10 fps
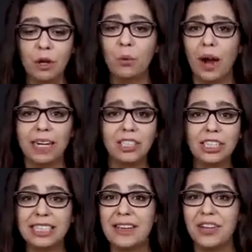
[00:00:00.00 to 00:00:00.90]
where I
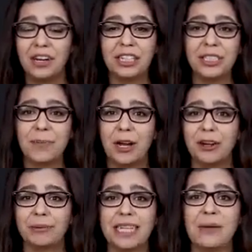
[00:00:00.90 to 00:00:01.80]
just leave it on the small
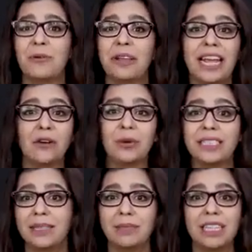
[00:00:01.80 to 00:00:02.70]
group table and they
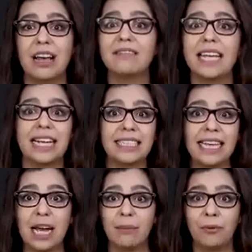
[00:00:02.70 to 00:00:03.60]
quiz themselves as
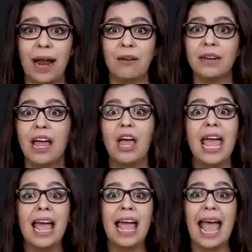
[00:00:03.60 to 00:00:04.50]
they come around.
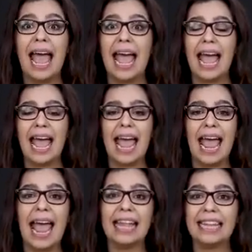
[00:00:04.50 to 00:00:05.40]

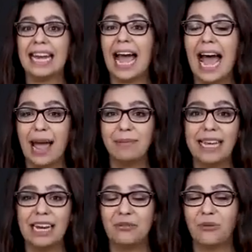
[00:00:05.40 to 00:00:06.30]
And then I'm
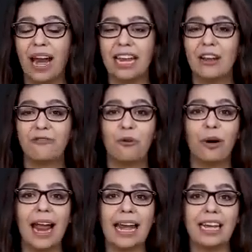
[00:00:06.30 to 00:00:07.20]
getting ready
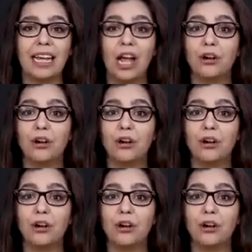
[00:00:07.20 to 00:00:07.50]
for any